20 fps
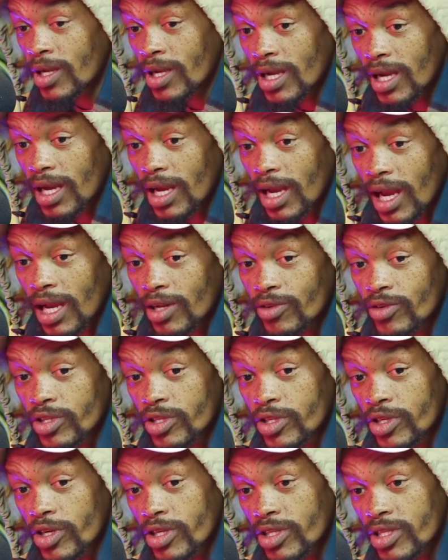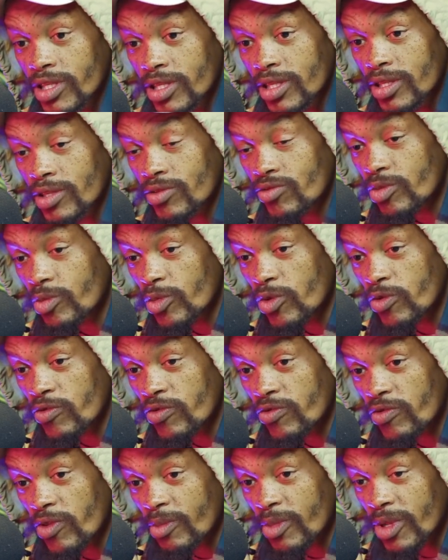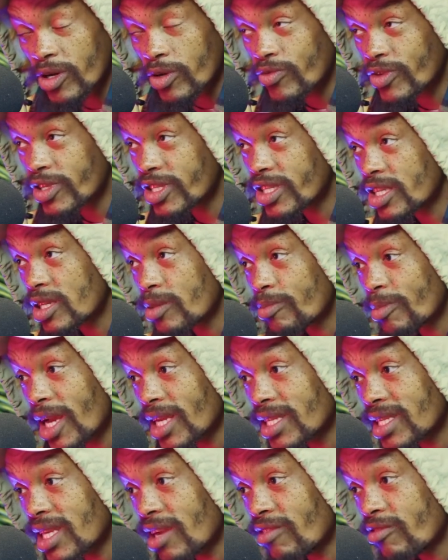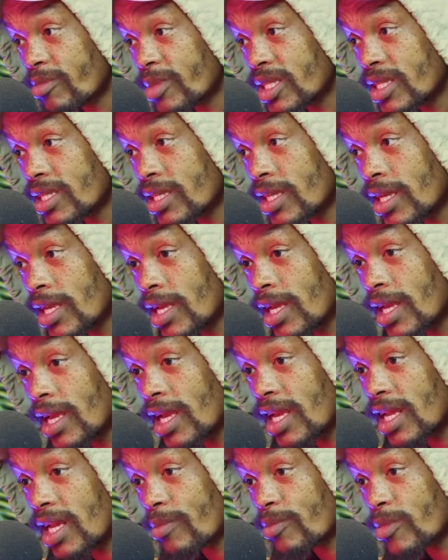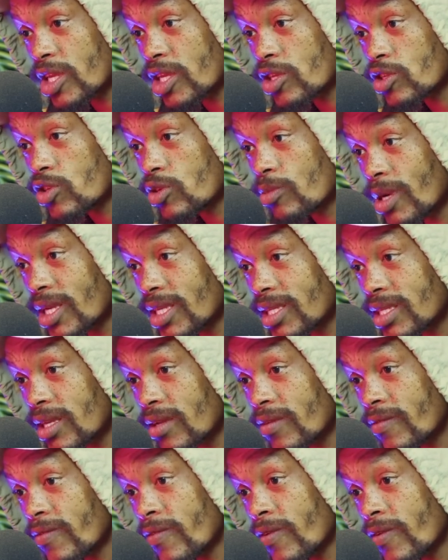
100 years removed from the original pact government, and I'm thinking to myself,